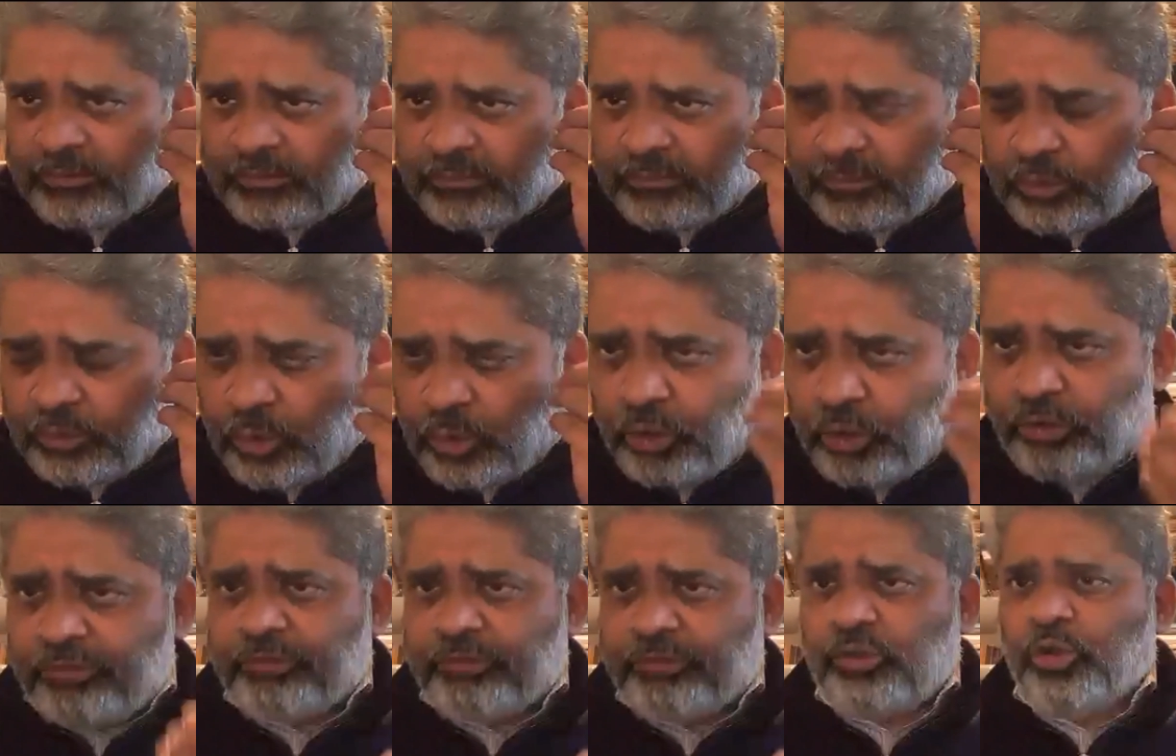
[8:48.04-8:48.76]

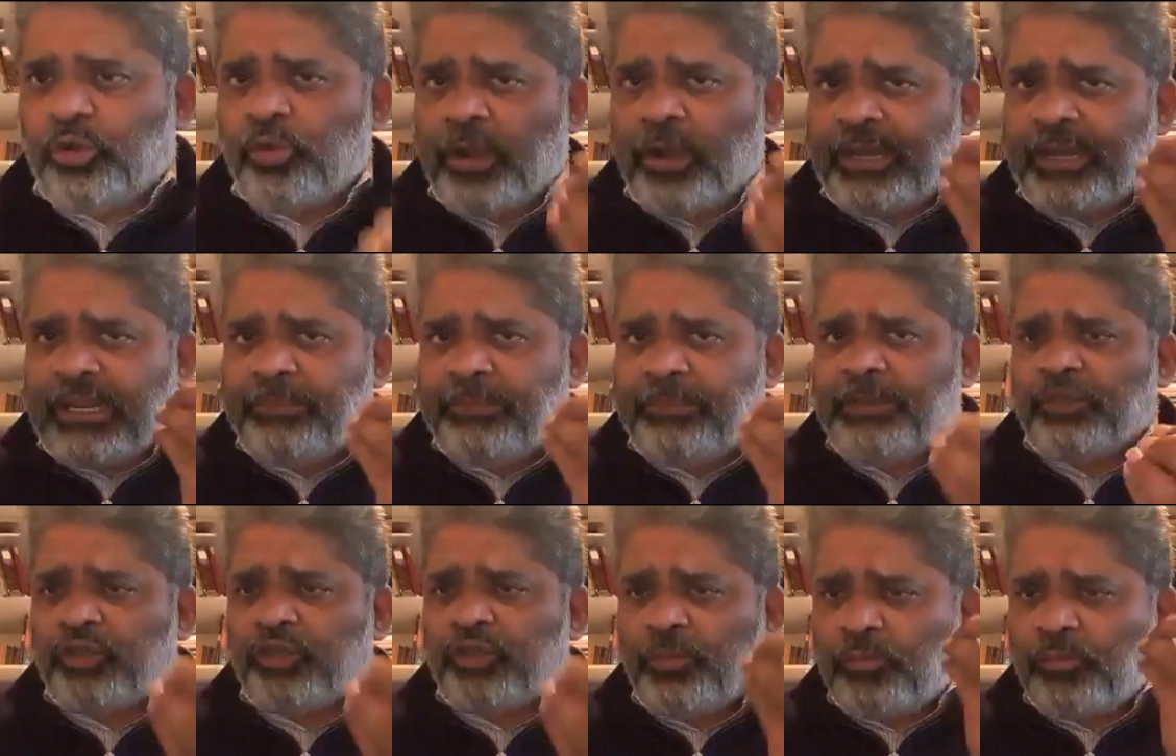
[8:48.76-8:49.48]
those who are
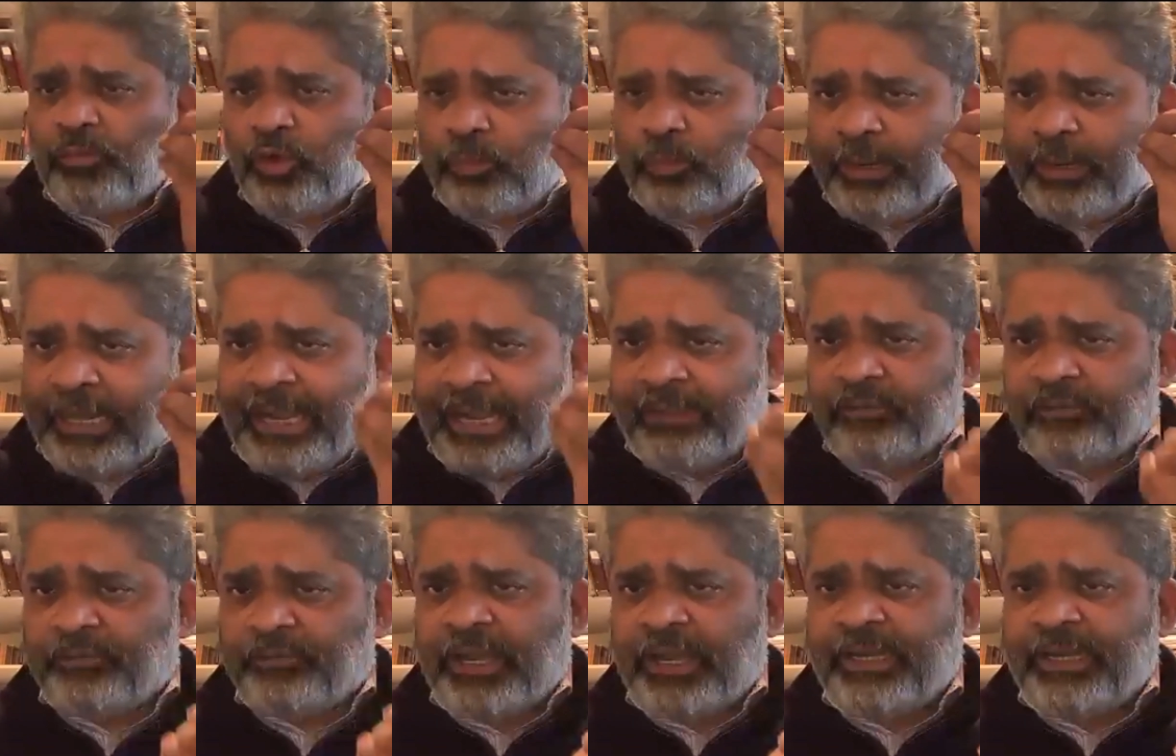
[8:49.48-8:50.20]
able to mobilize
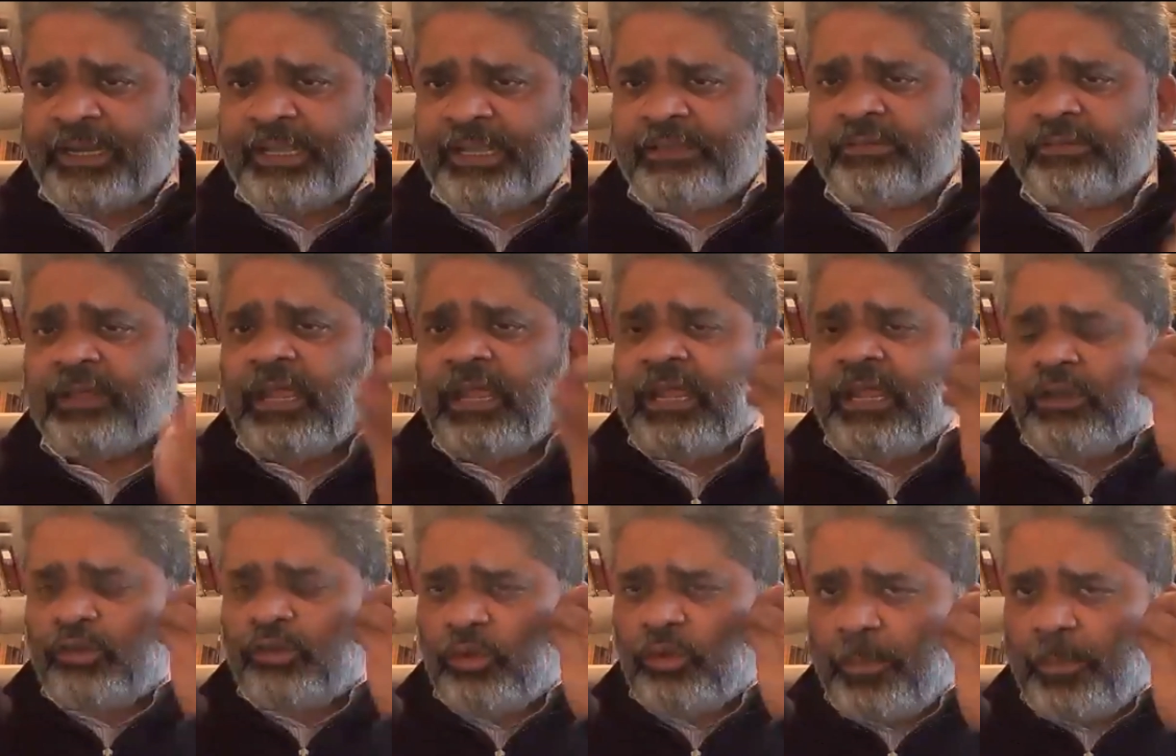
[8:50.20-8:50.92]
finance
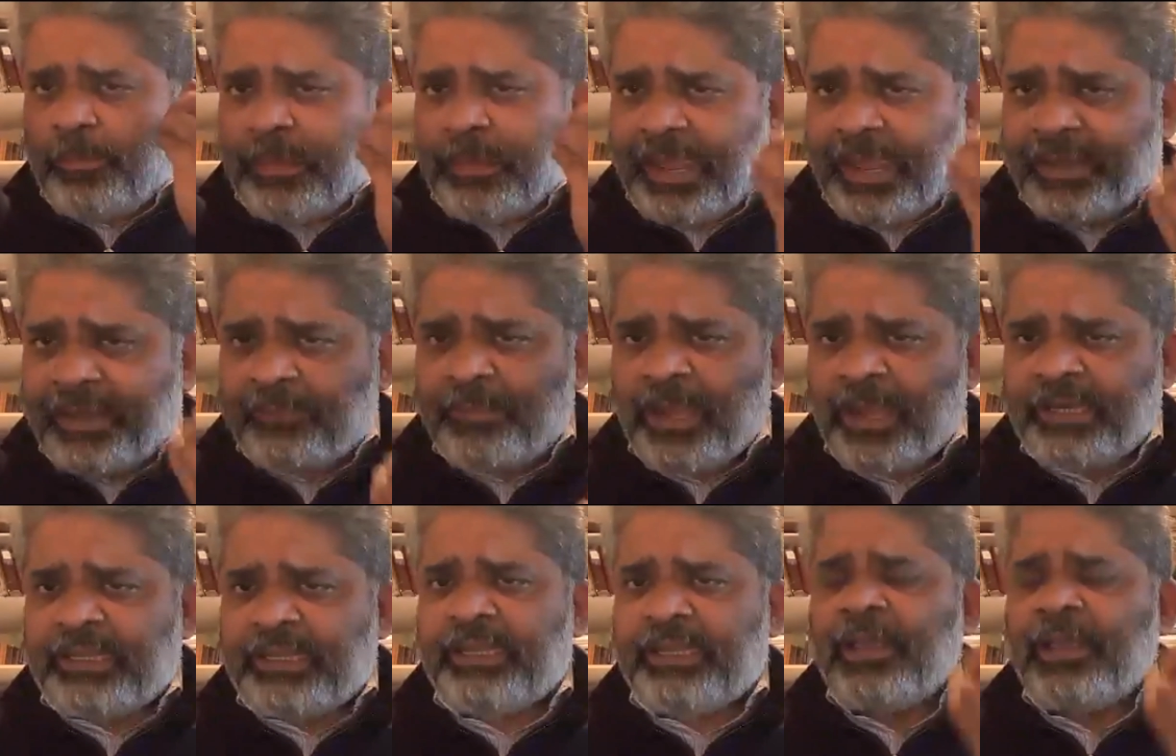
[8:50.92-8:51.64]
to make
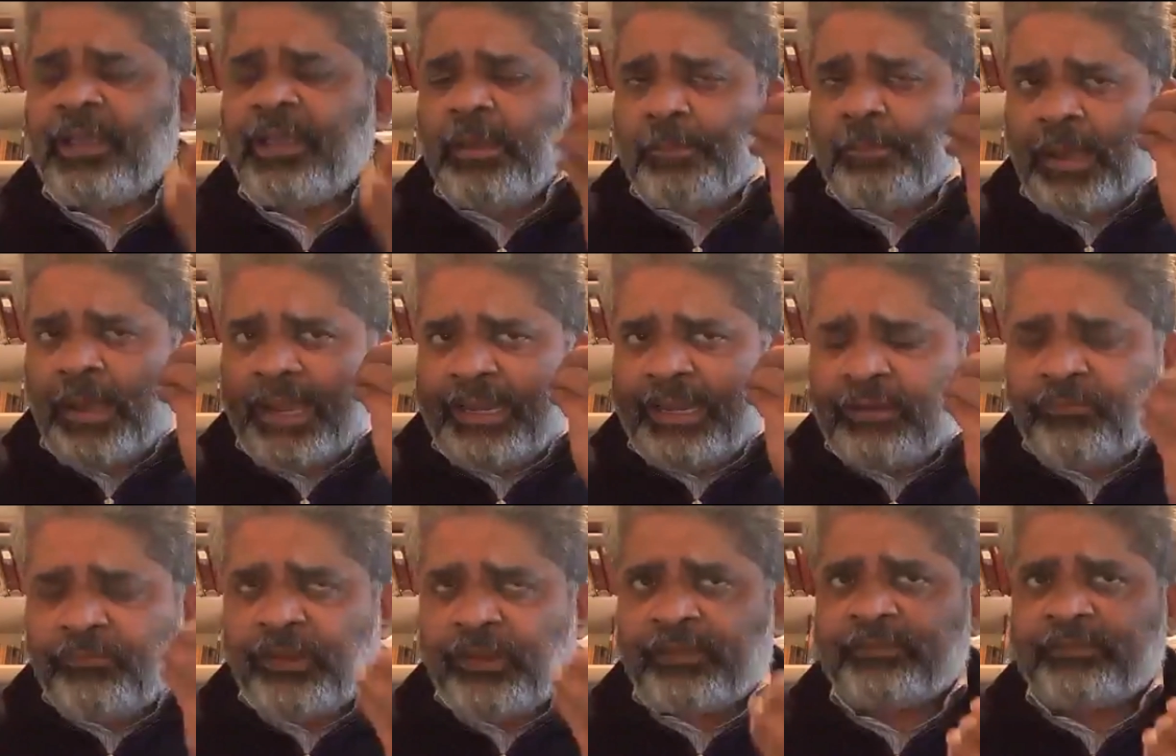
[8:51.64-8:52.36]
money by
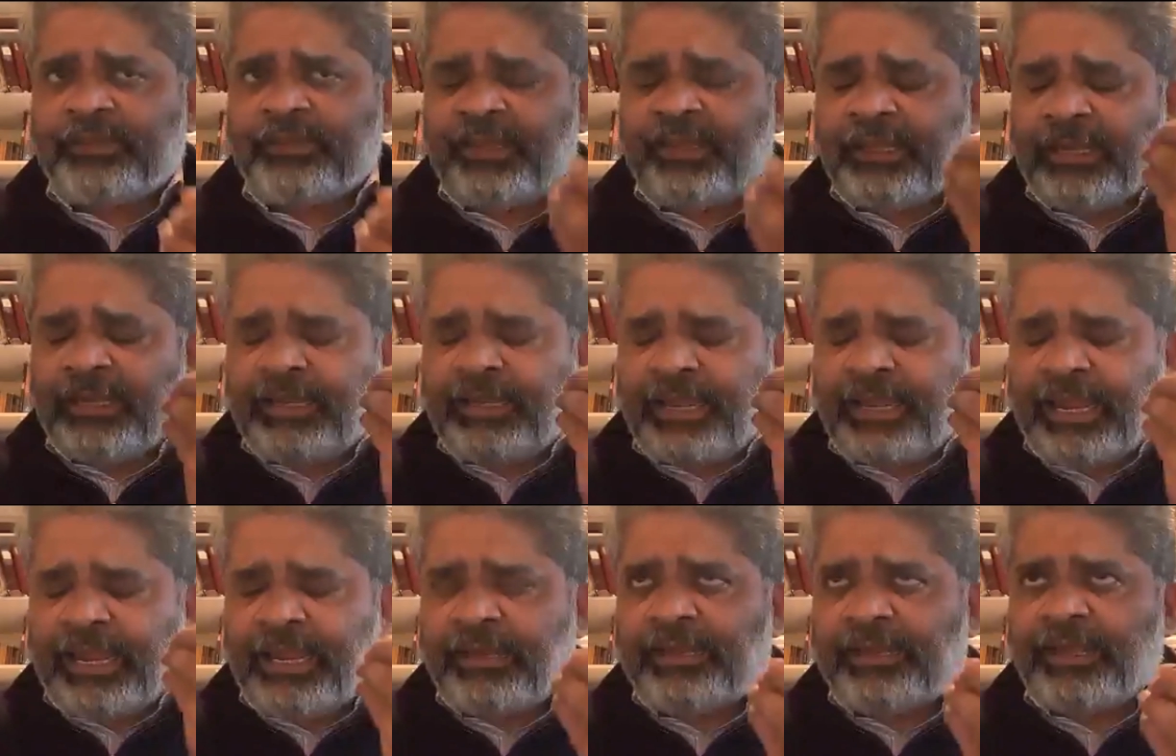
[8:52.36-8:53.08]
investing in
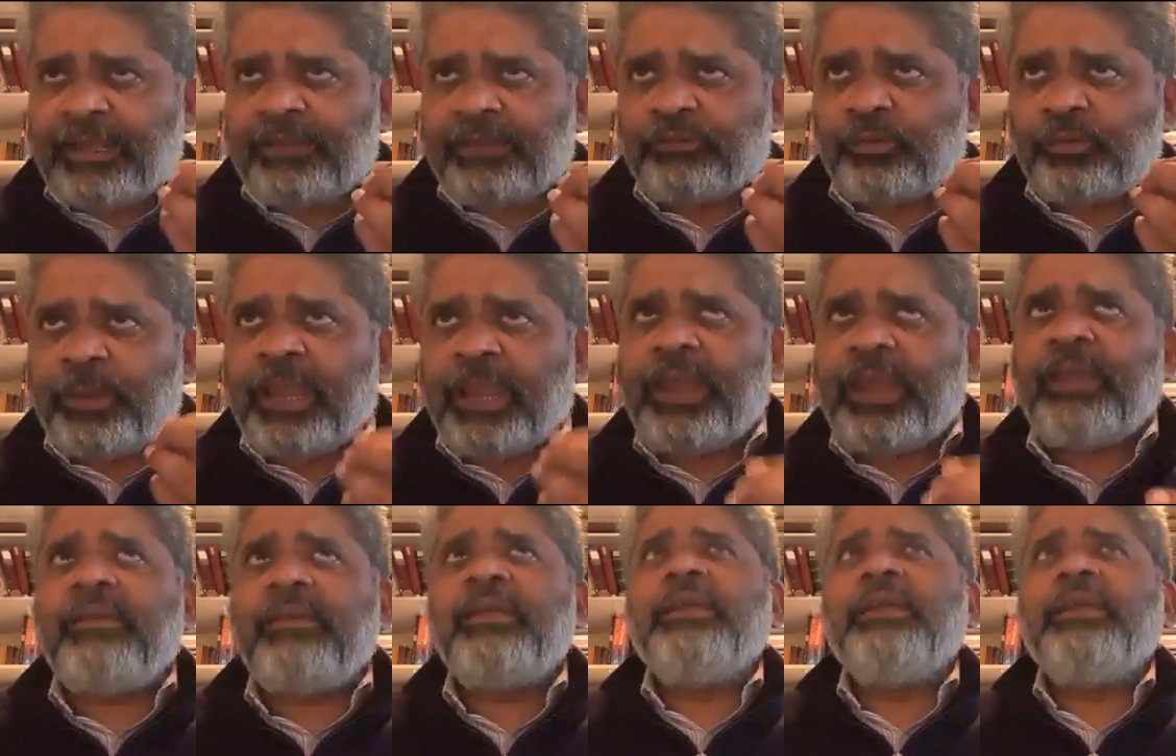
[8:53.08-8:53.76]
areas where